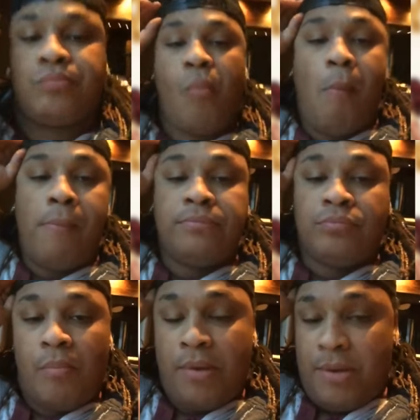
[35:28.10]
hey,
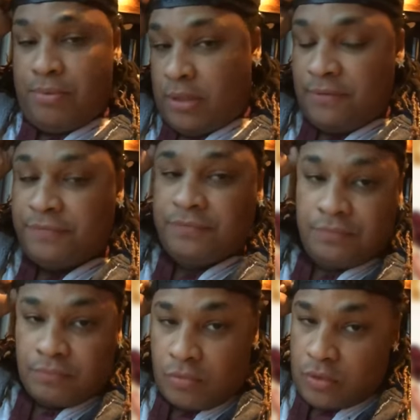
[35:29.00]
boo. Oh,
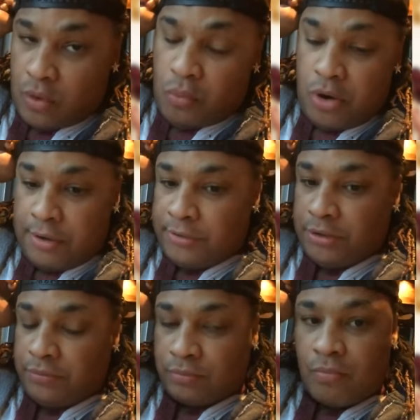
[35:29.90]
I totally
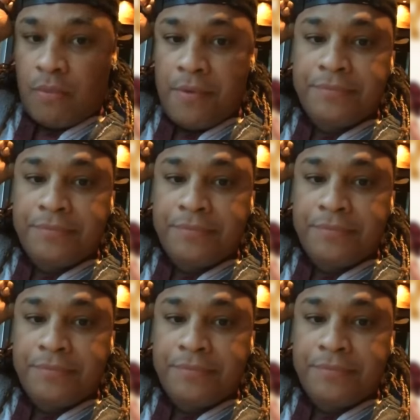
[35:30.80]
forgot.